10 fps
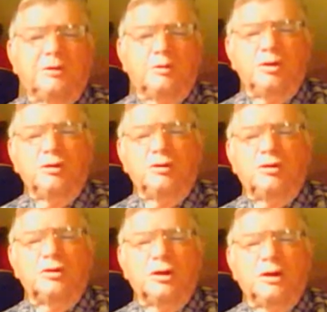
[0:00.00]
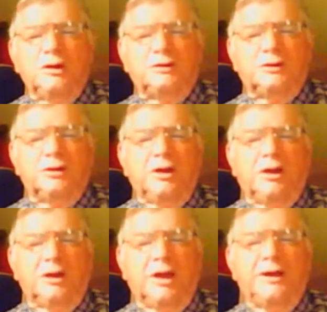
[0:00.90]
Will you look into the
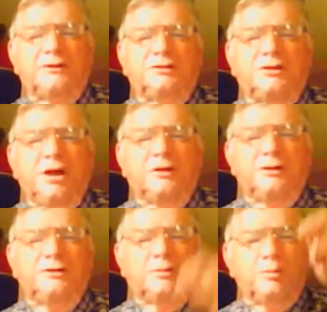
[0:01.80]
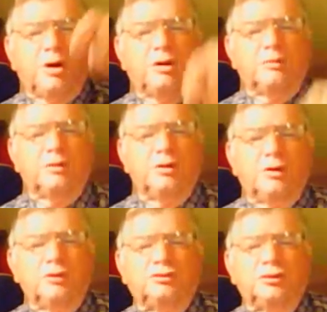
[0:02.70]
last, down at the bottom of
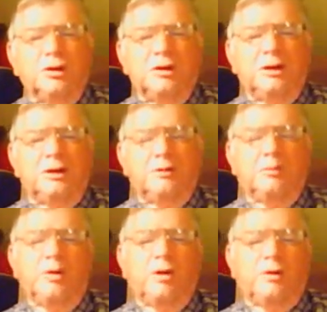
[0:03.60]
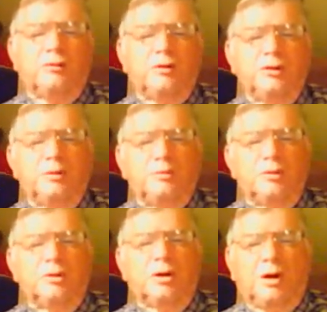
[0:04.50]
those, it'll be over in the
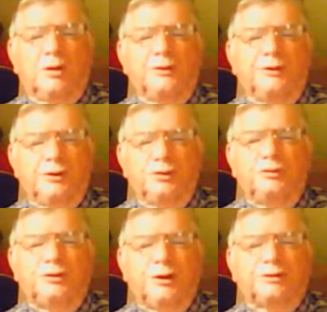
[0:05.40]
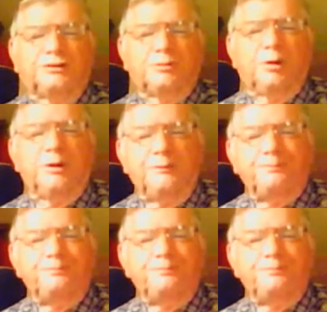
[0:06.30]
book called the New Testament,